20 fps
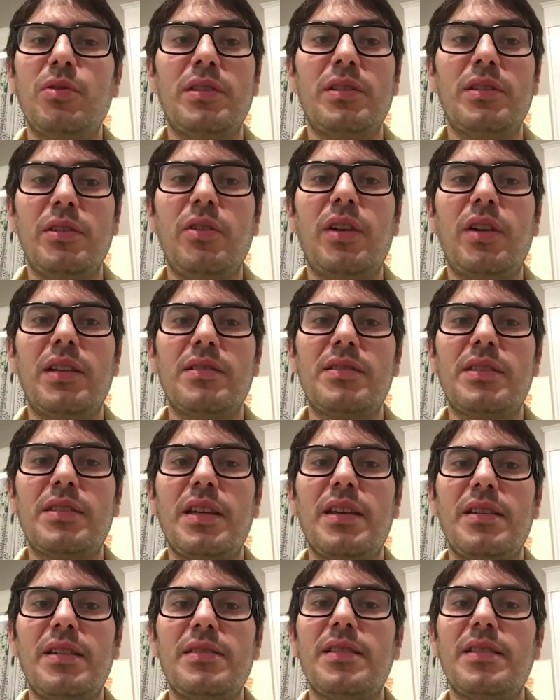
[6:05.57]
and the United
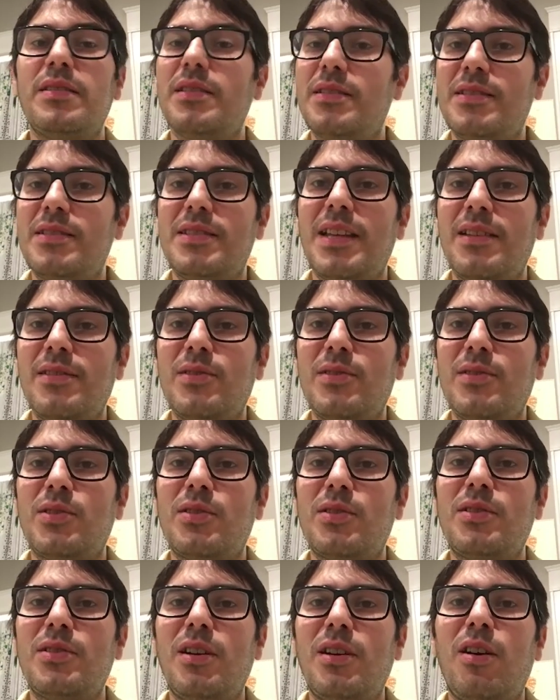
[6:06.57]
States and the
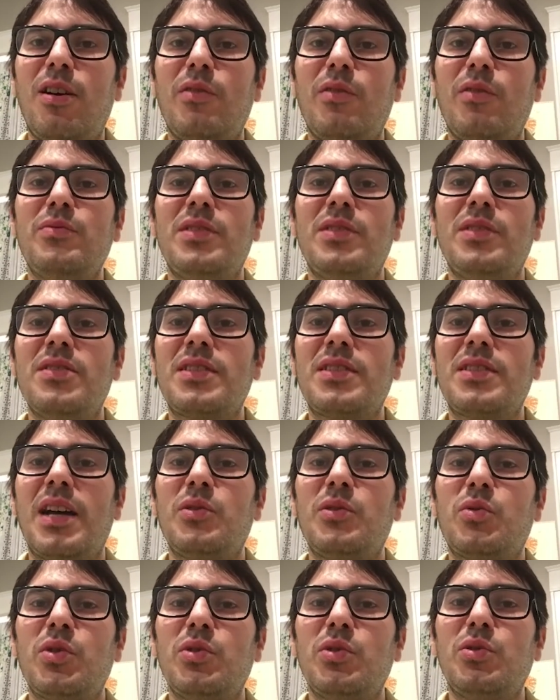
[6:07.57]
center of this
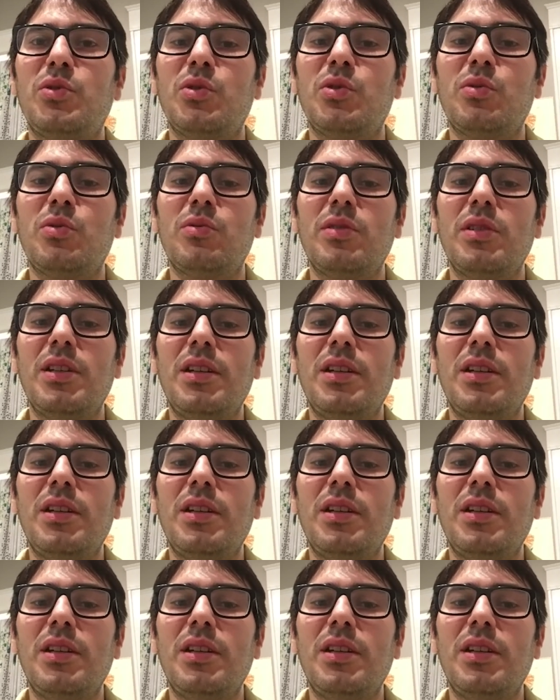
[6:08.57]
country too,